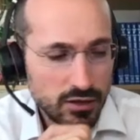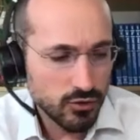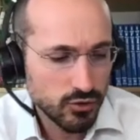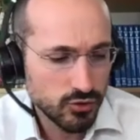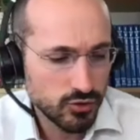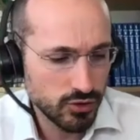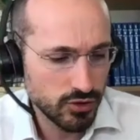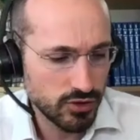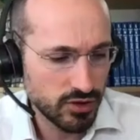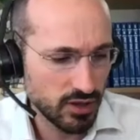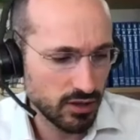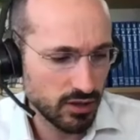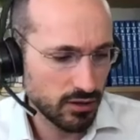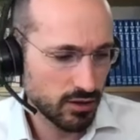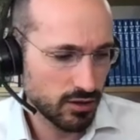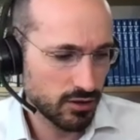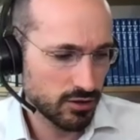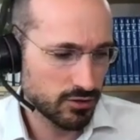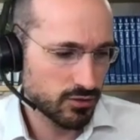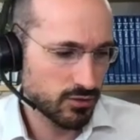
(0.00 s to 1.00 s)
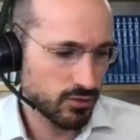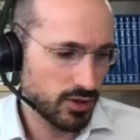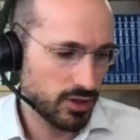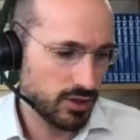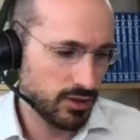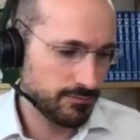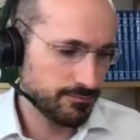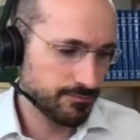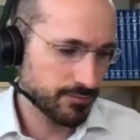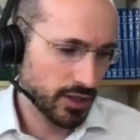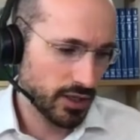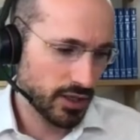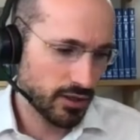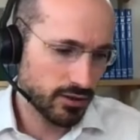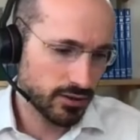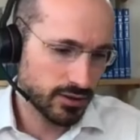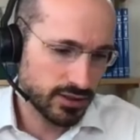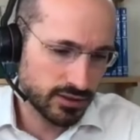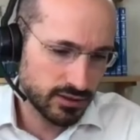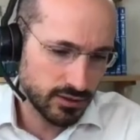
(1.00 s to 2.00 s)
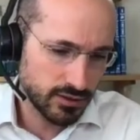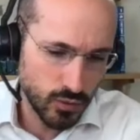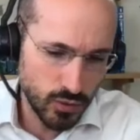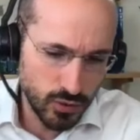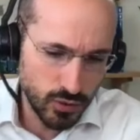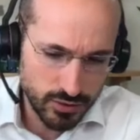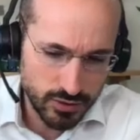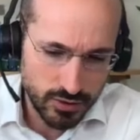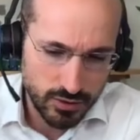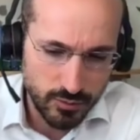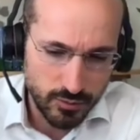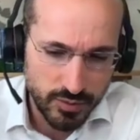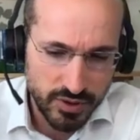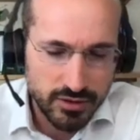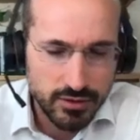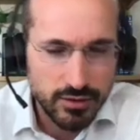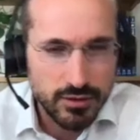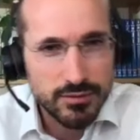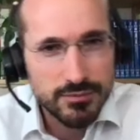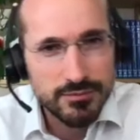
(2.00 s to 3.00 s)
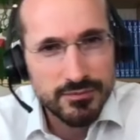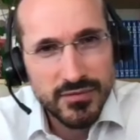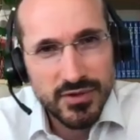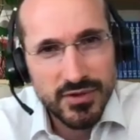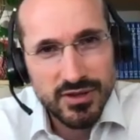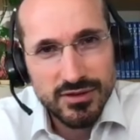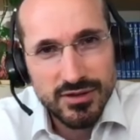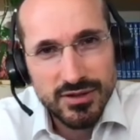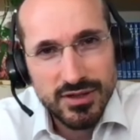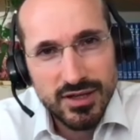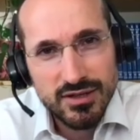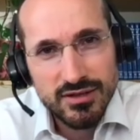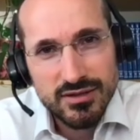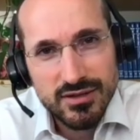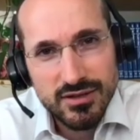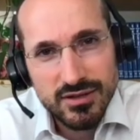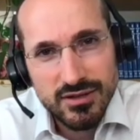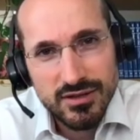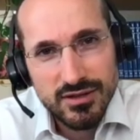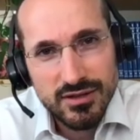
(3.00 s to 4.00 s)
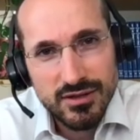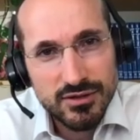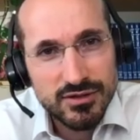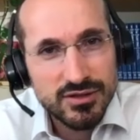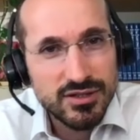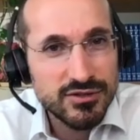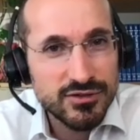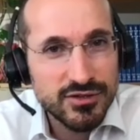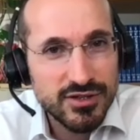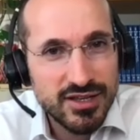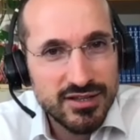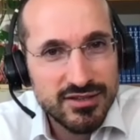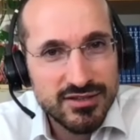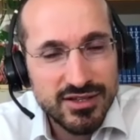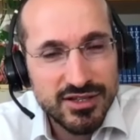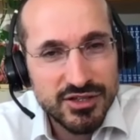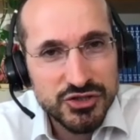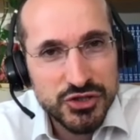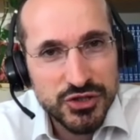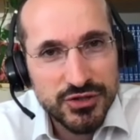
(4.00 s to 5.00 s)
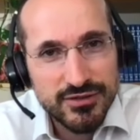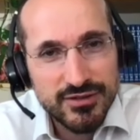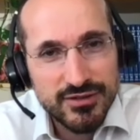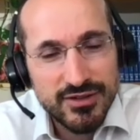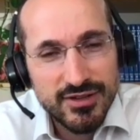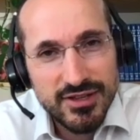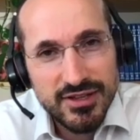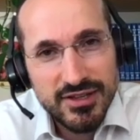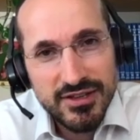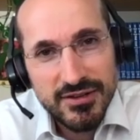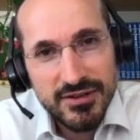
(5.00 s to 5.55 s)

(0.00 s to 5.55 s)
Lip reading: So do you think the country getting worse or better in the next until the next elections?